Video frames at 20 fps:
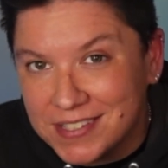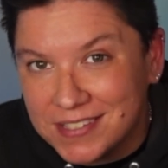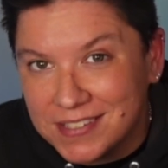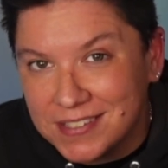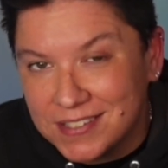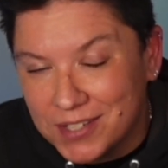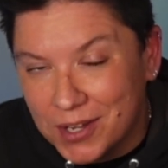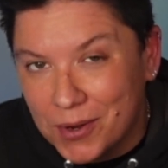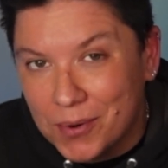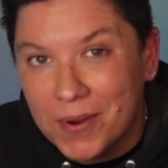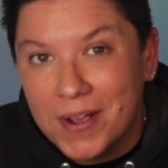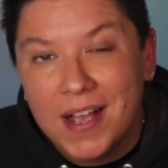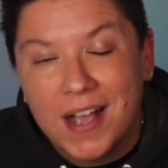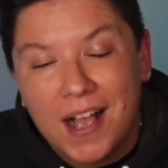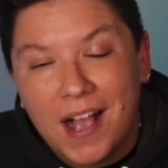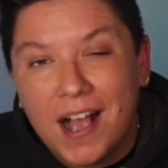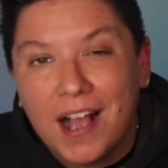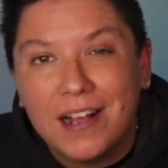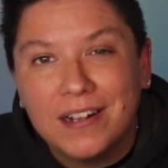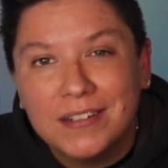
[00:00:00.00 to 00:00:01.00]
So
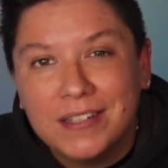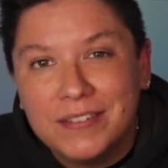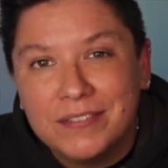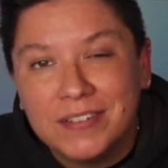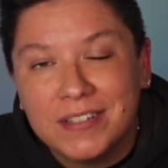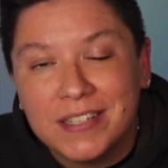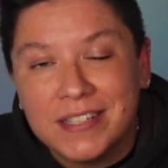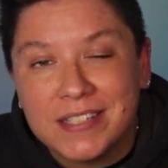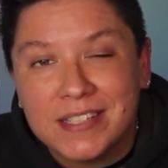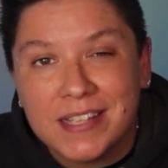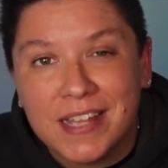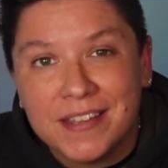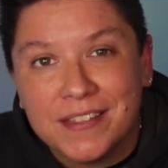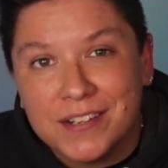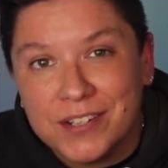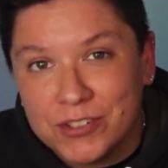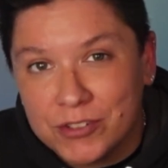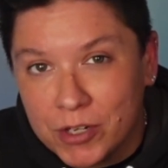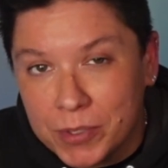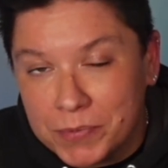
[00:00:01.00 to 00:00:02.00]
I'll leave a link to that in
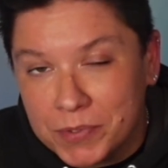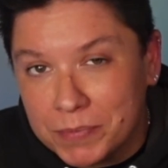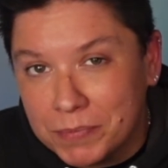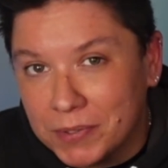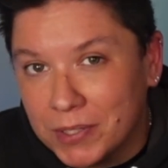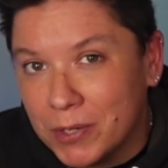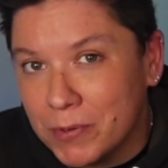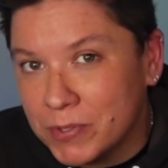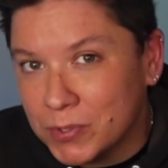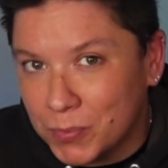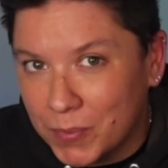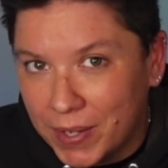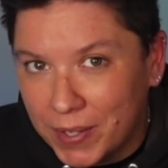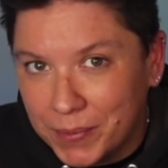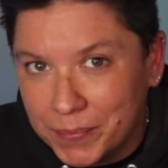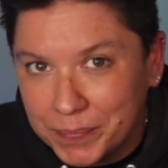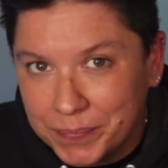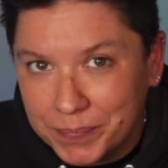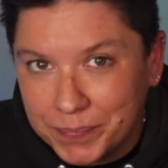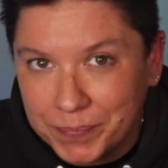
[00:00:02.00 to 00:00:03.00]
the description below as
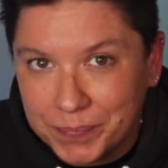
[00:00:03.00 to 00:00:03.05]
well.